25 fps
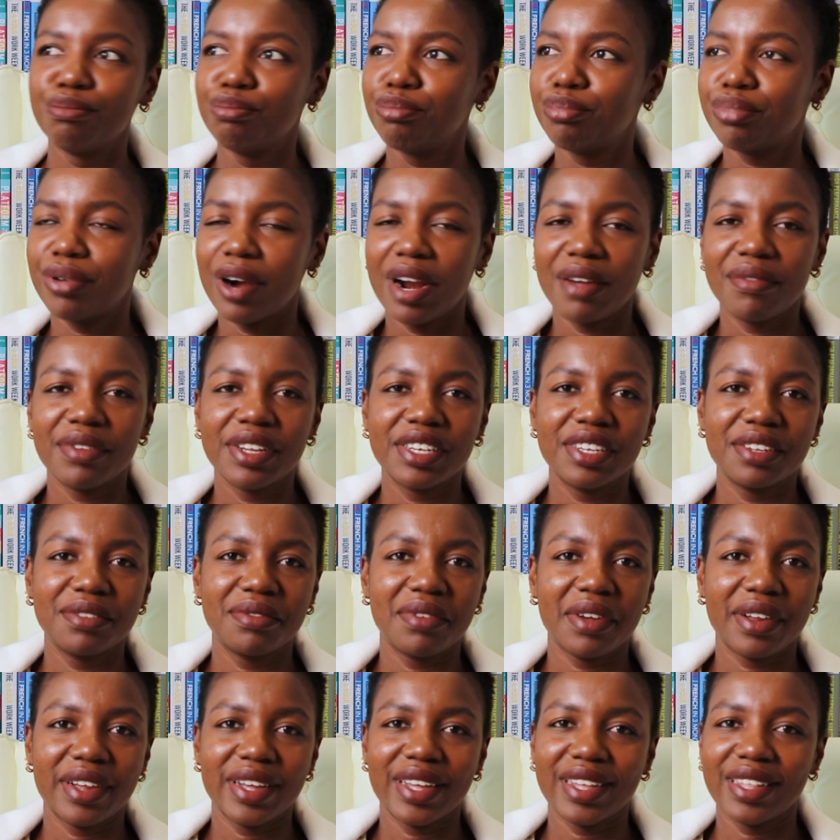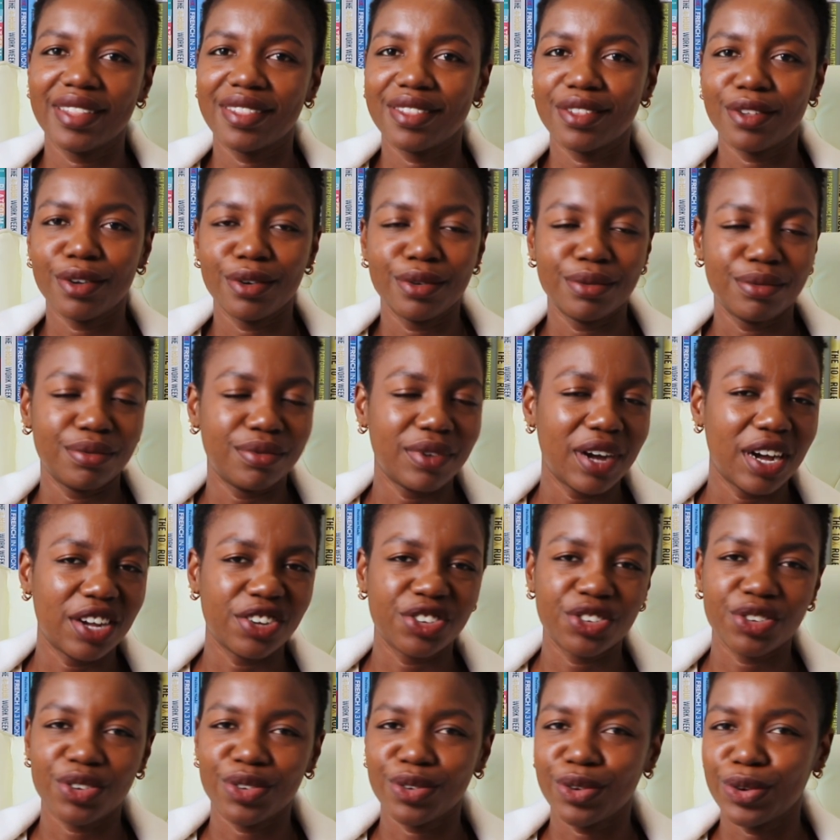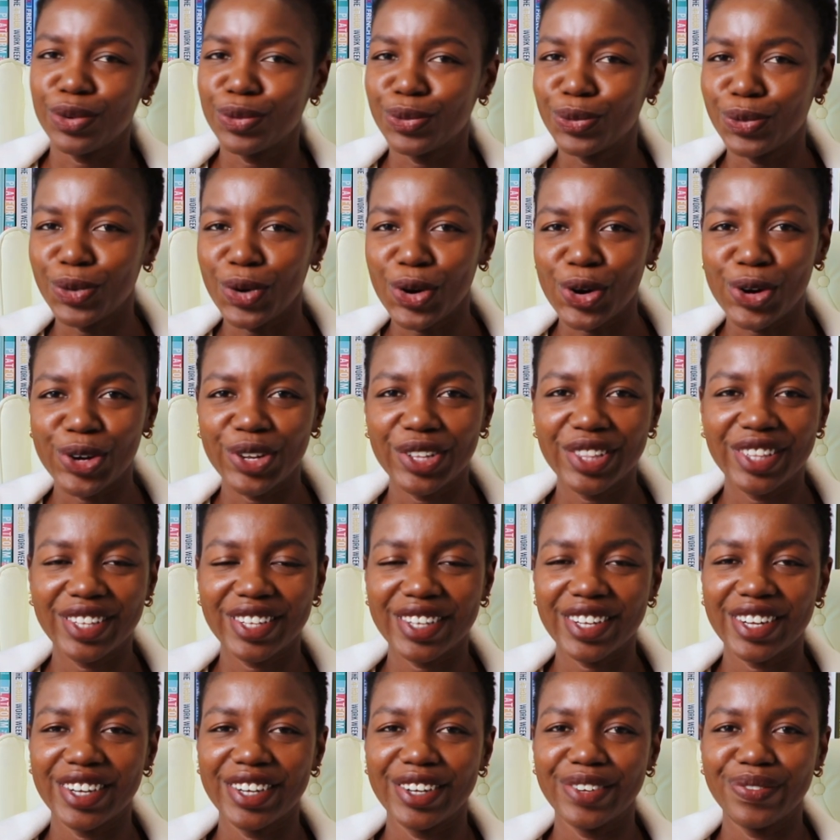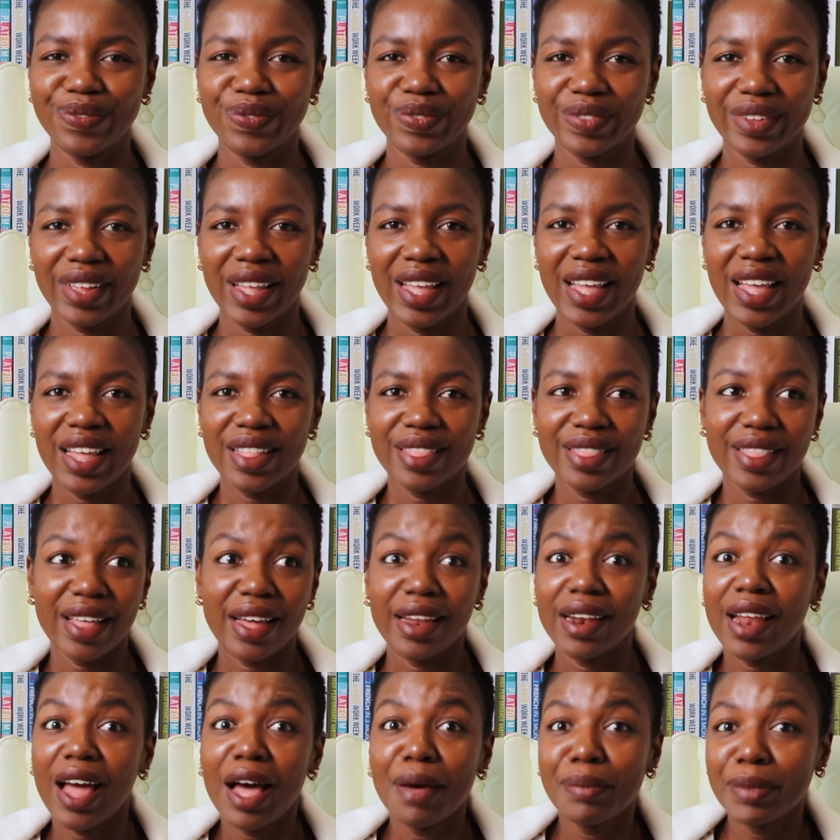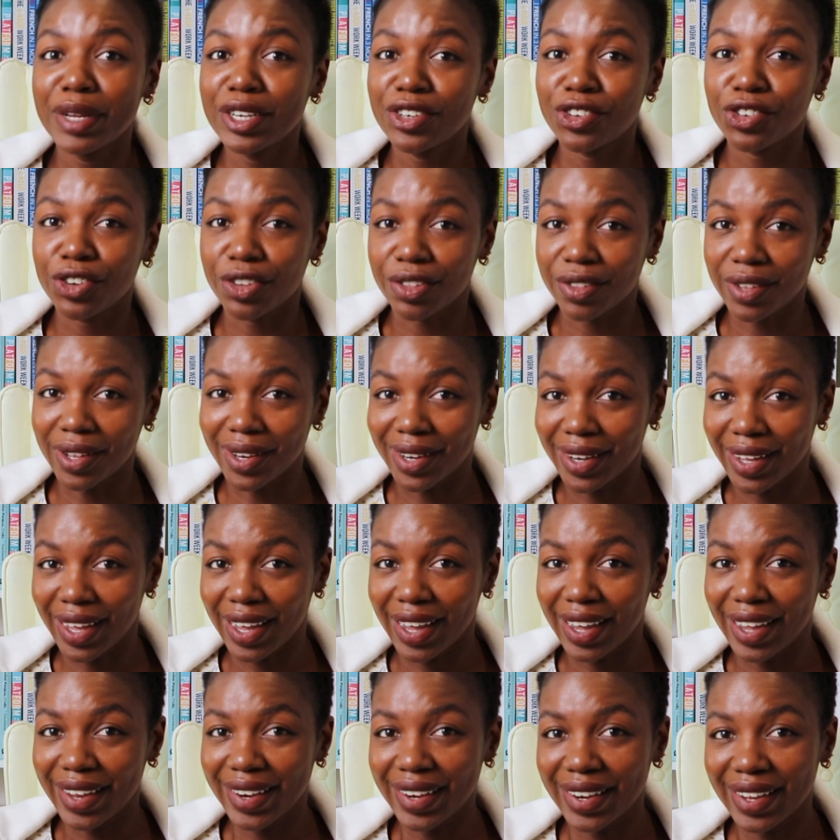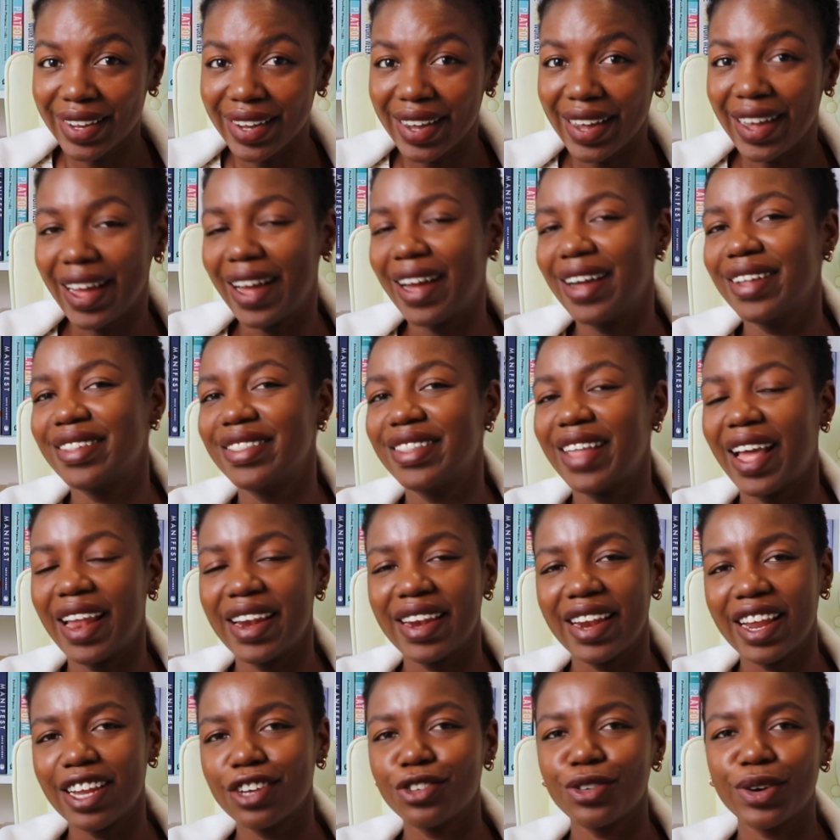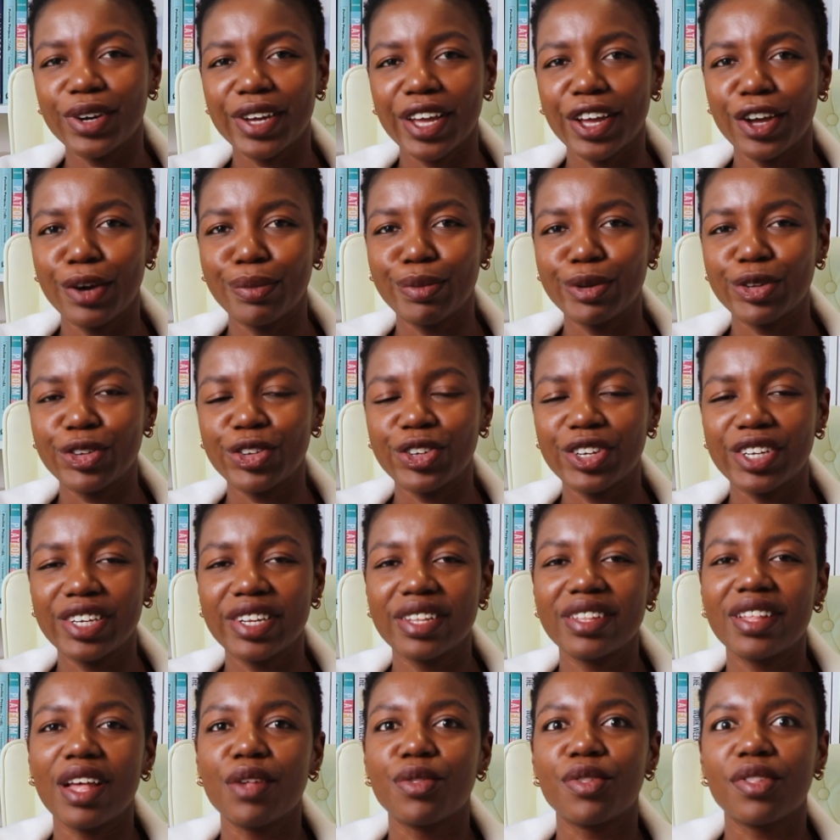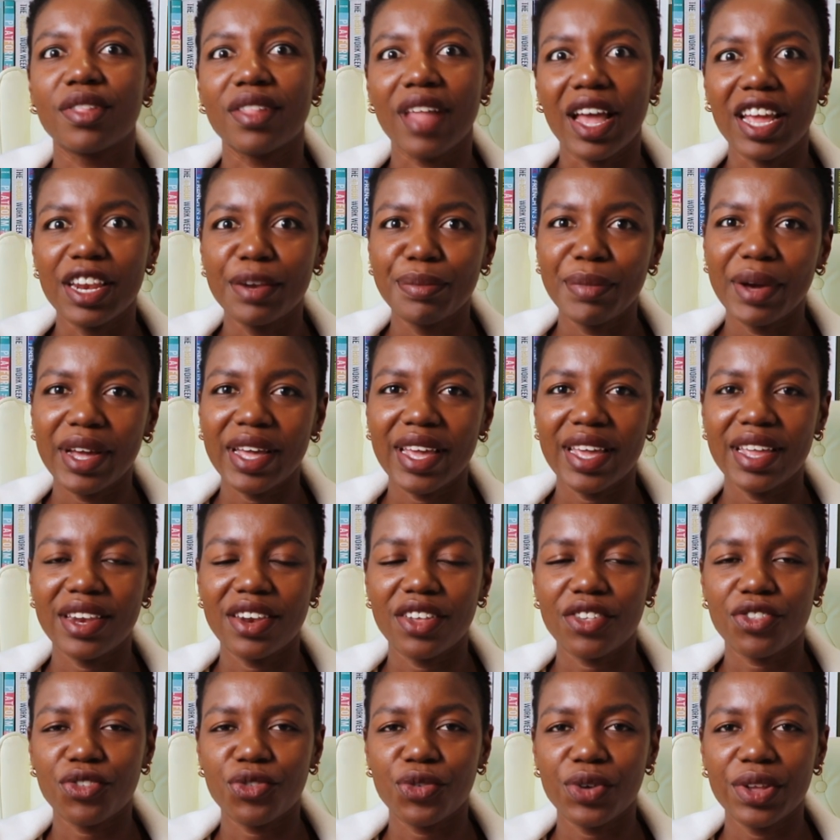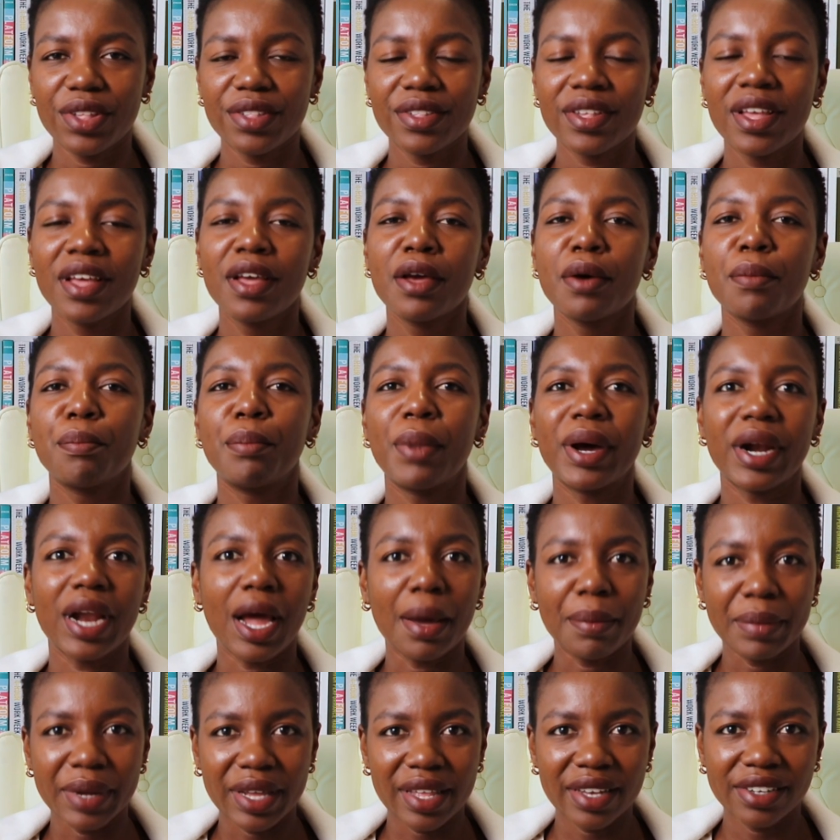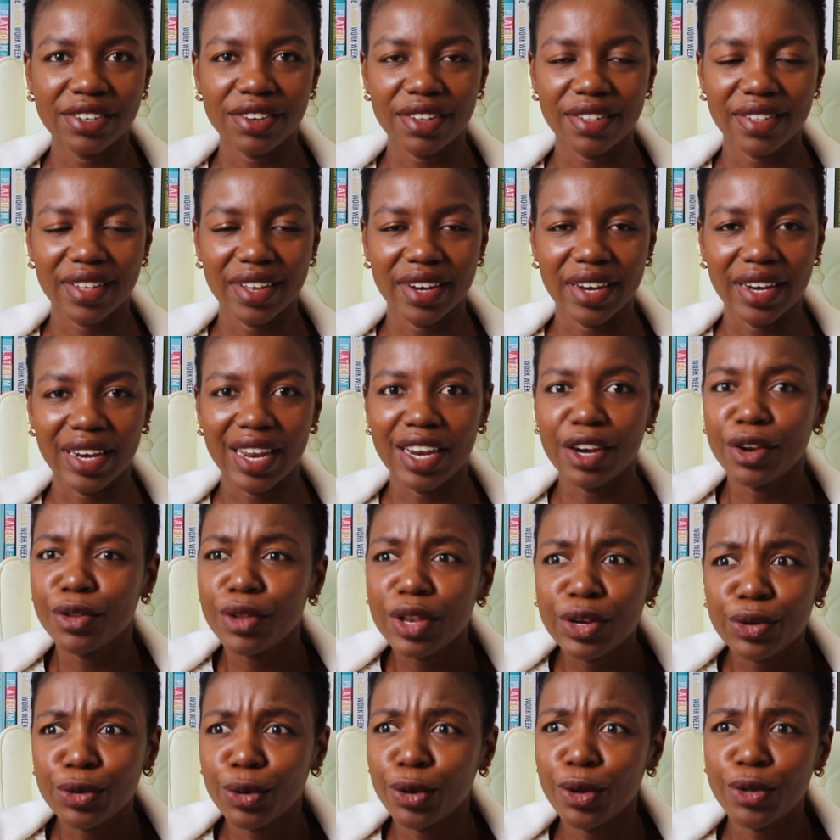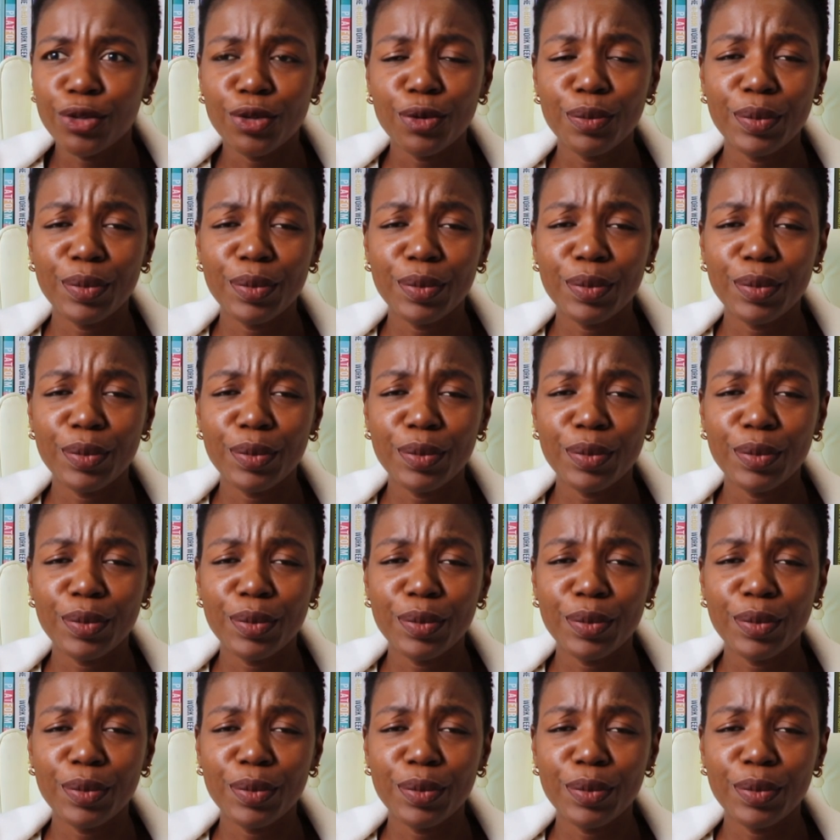private events on fashion and what that I'm interested in. Then networking opportunities outside my industries, but I'm interested in. It could also